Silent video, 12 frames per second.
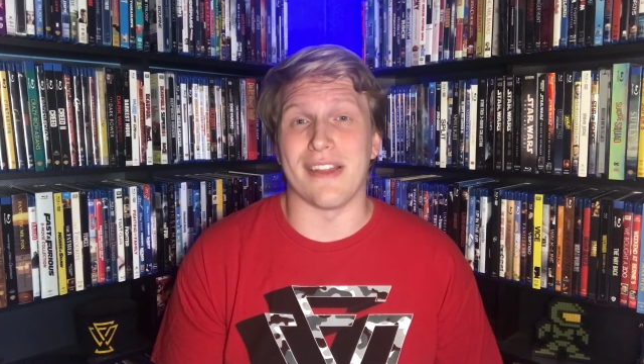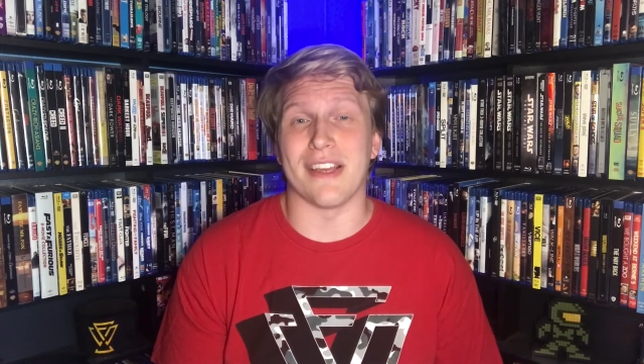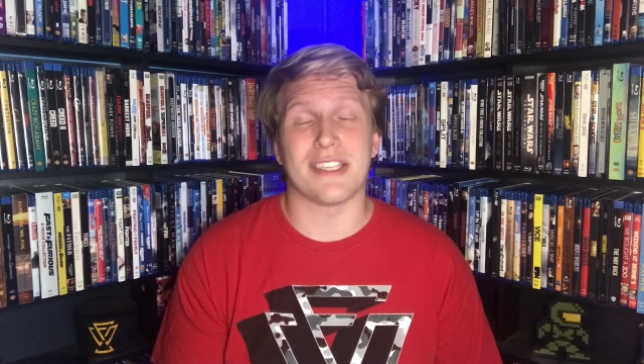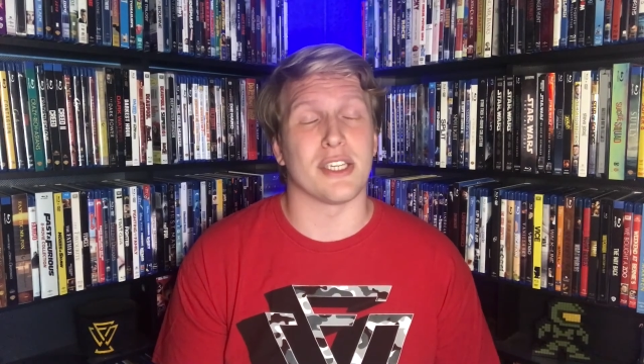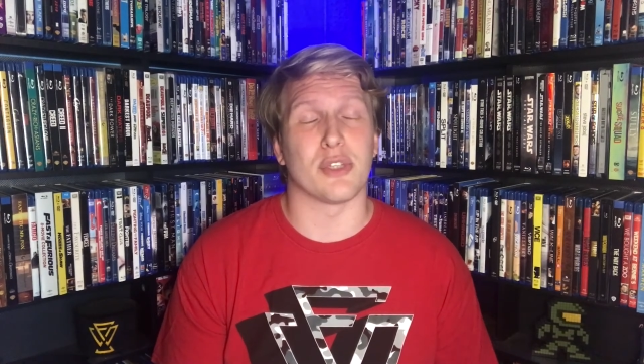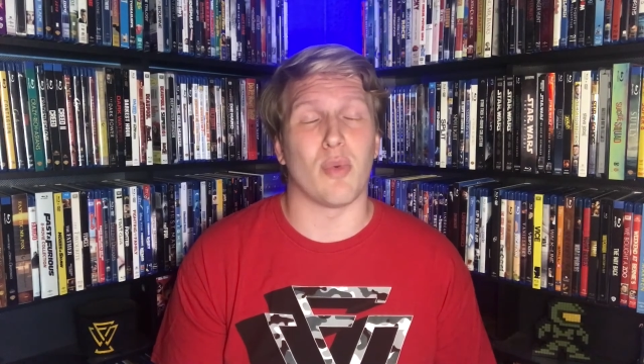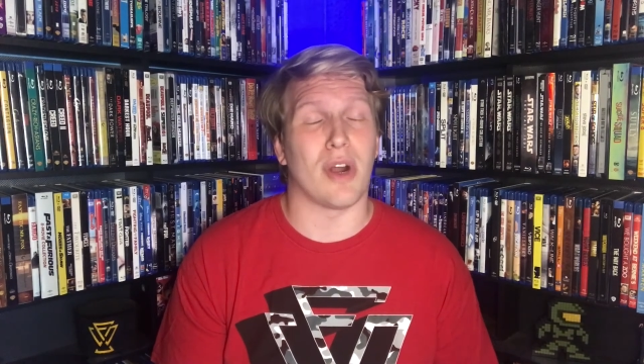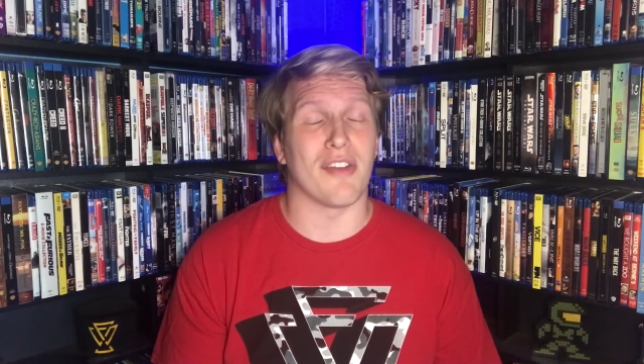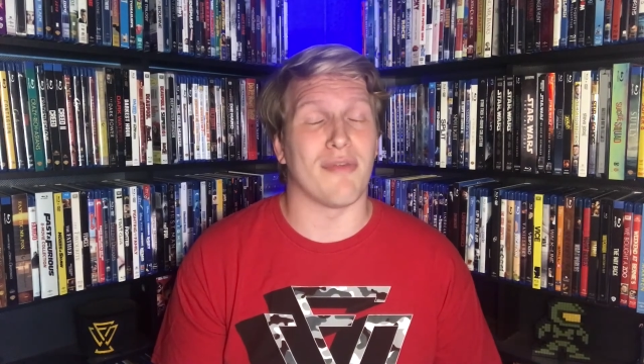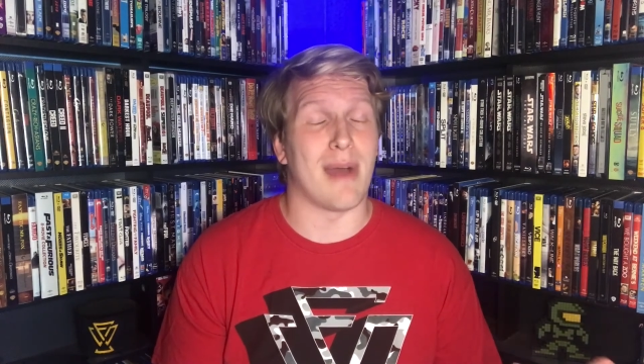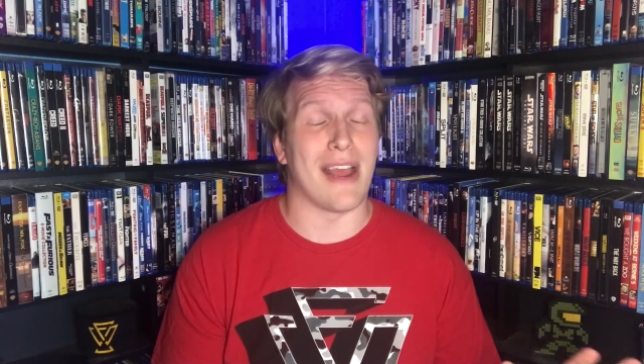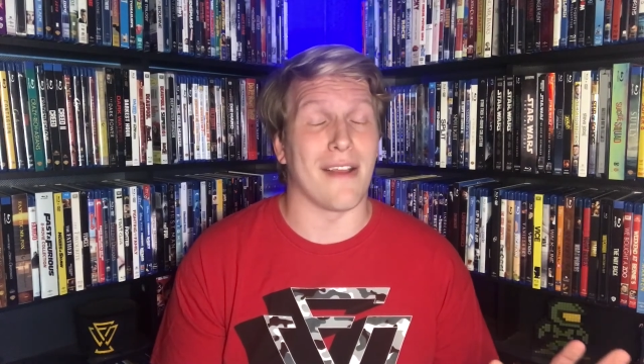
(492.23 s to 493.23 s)
This is one
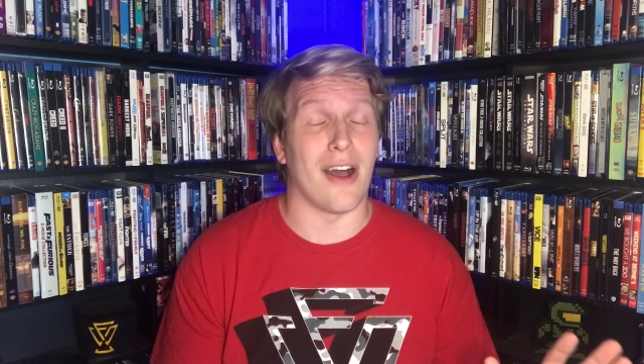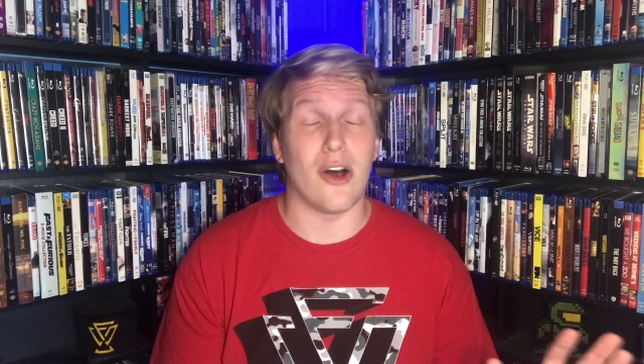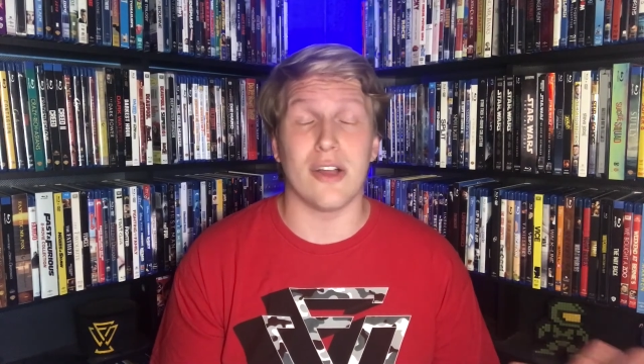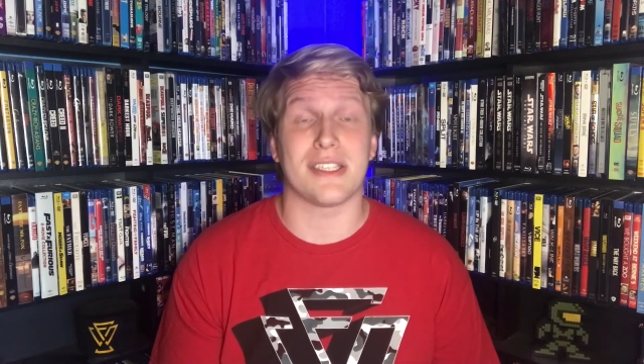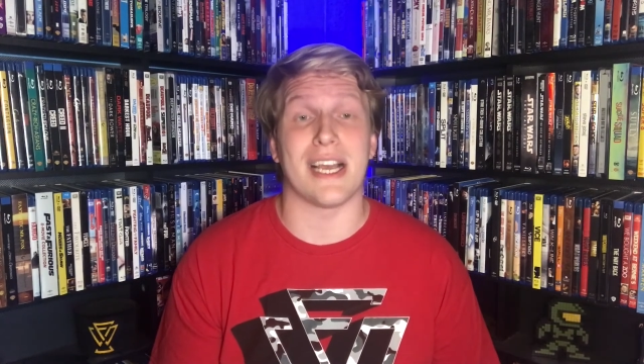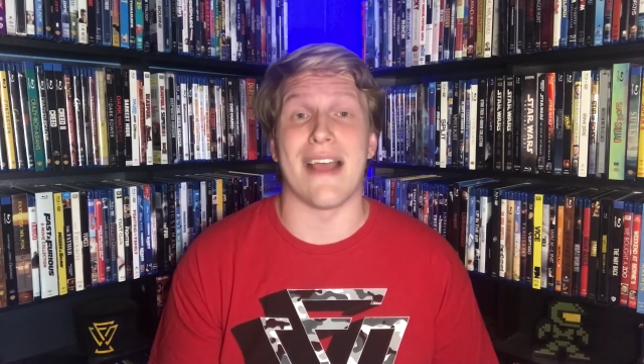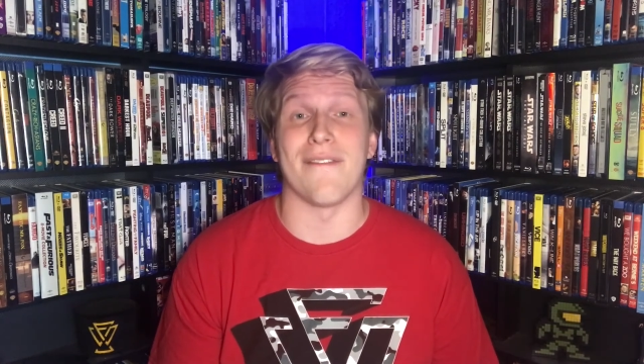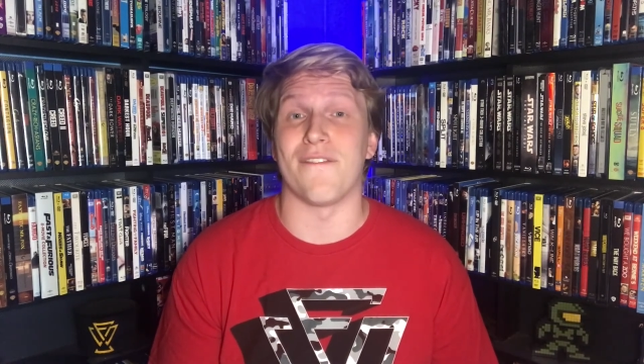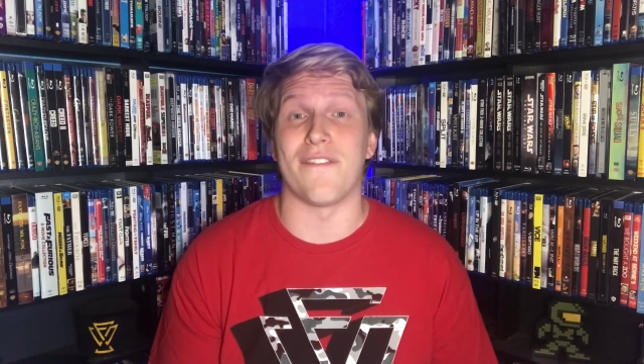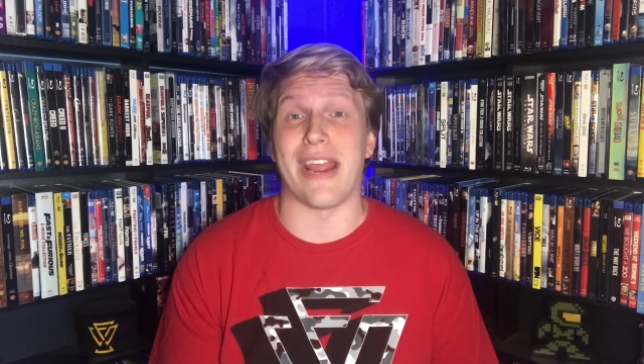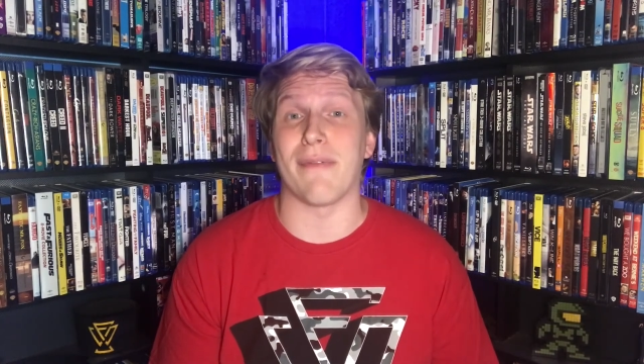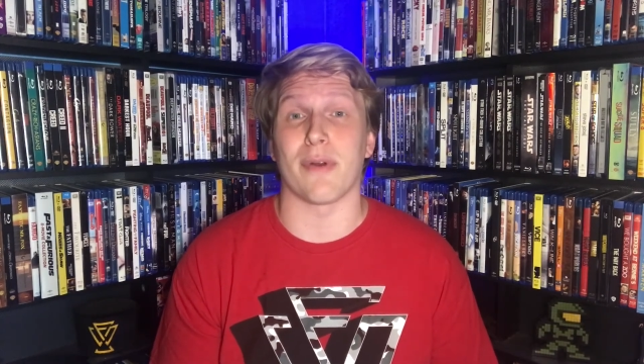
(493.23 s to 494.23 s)
of my all-time
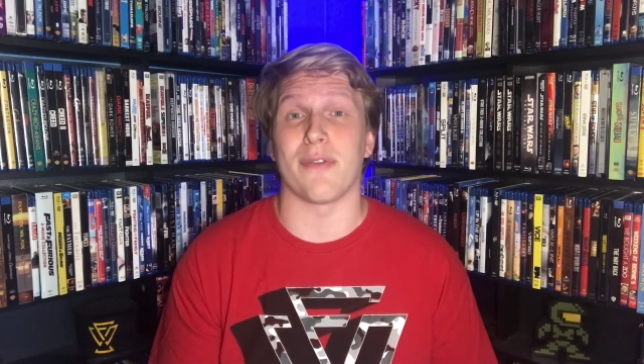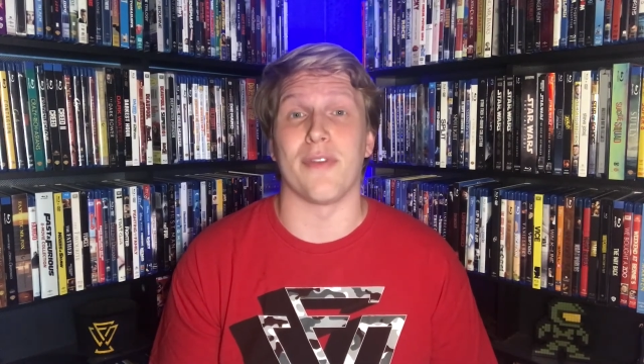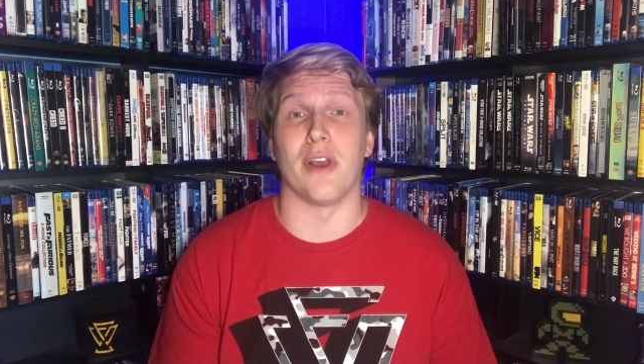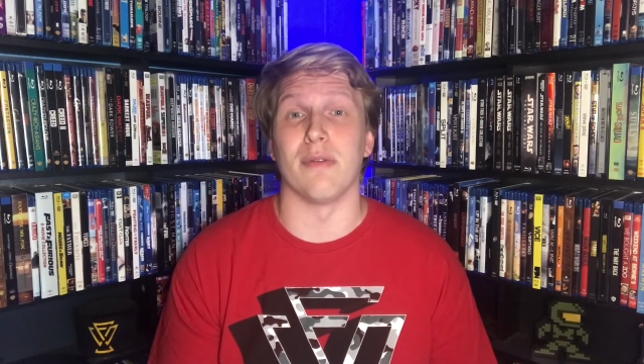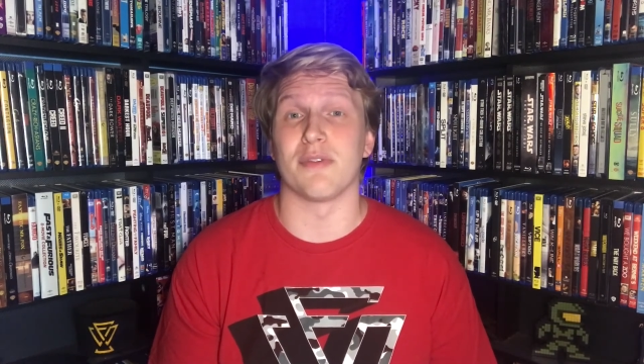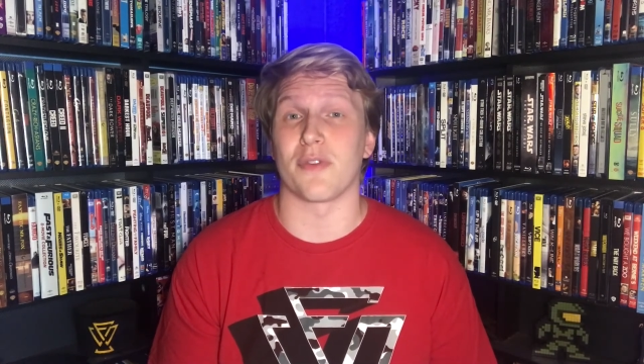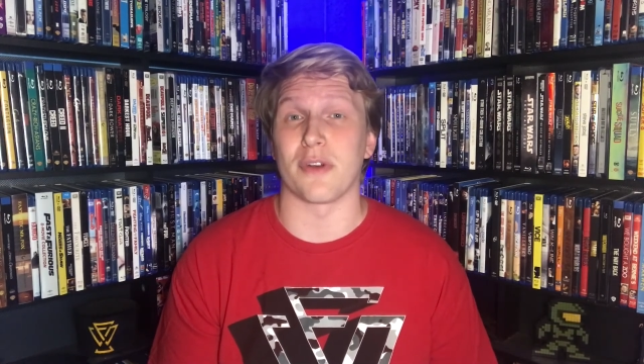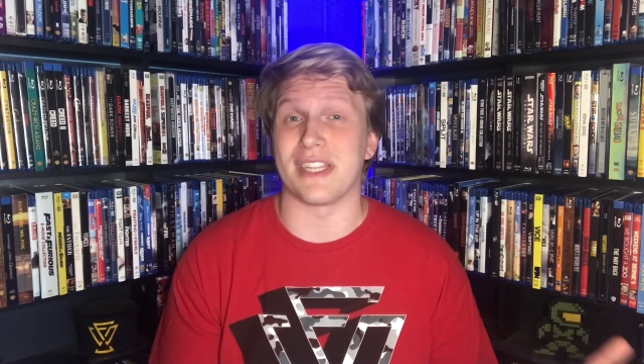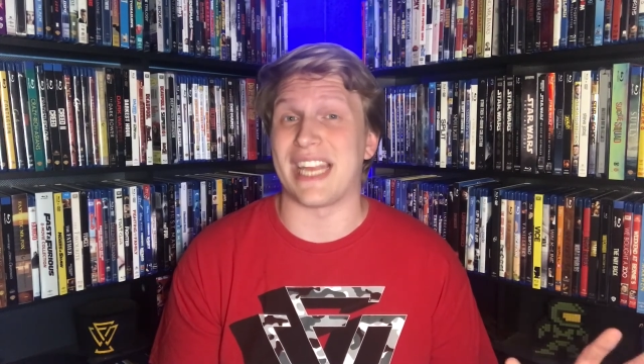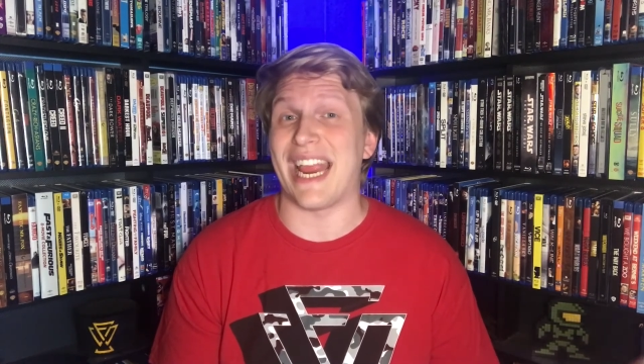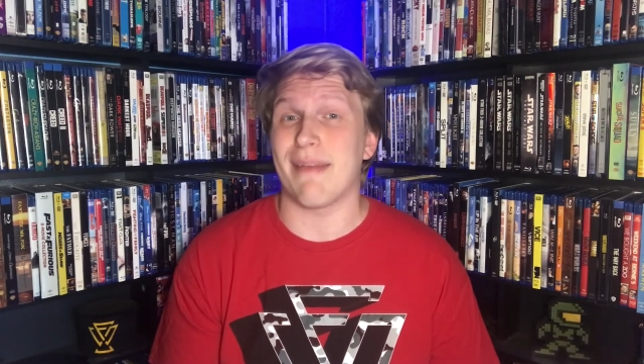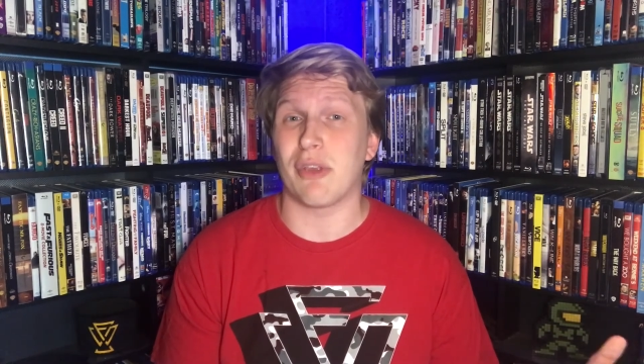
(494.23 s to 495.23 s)
favorite films for
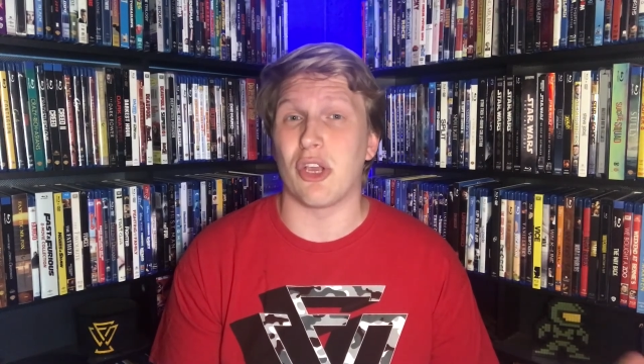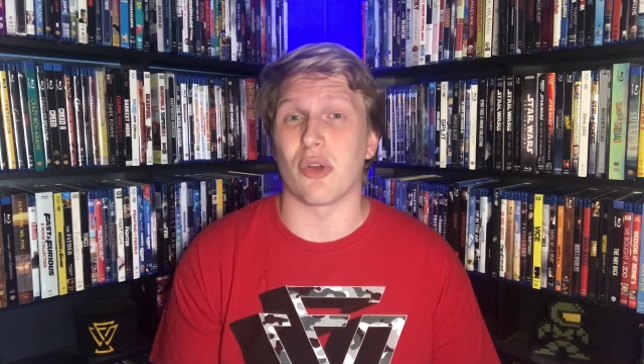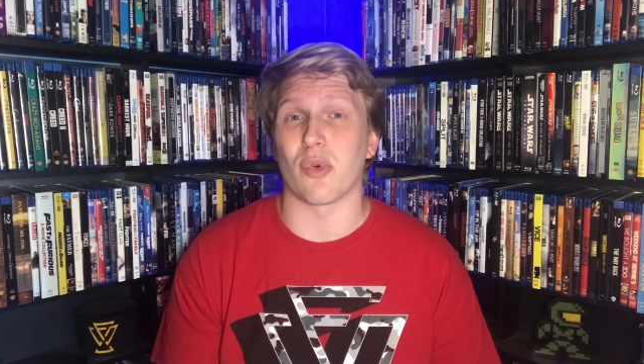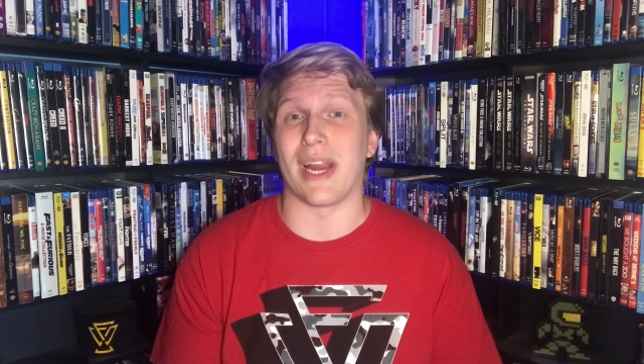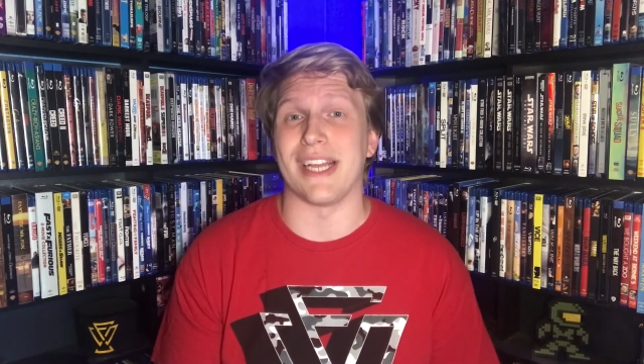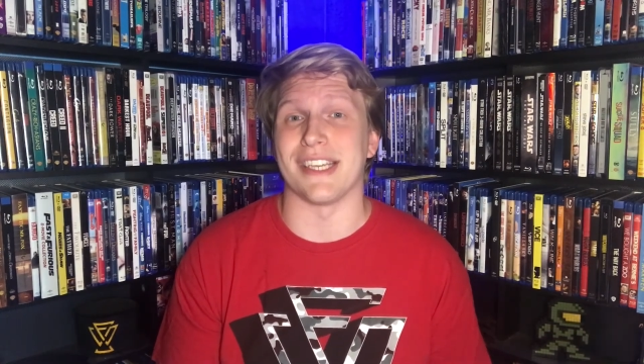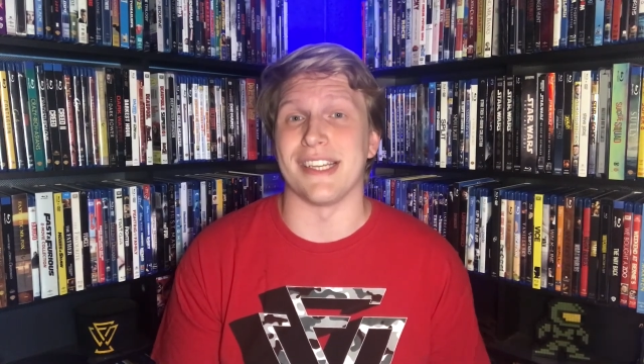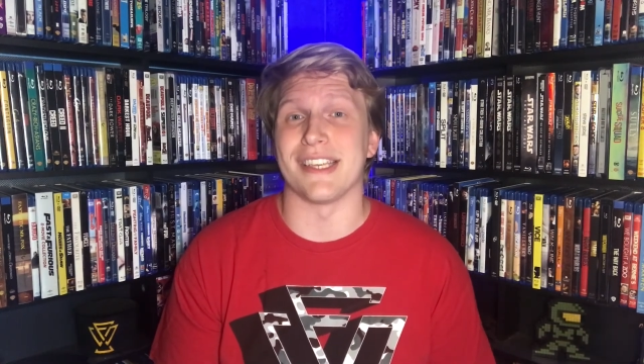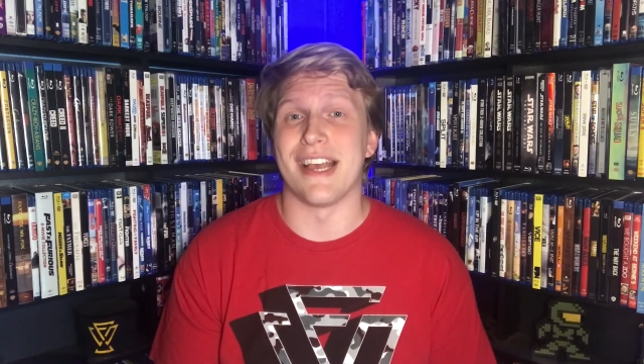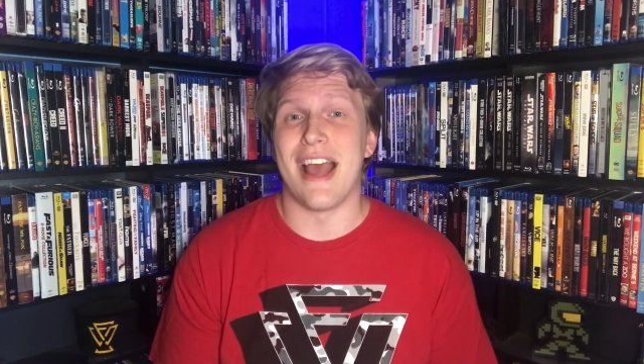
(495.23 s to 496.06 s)
damn good reasons.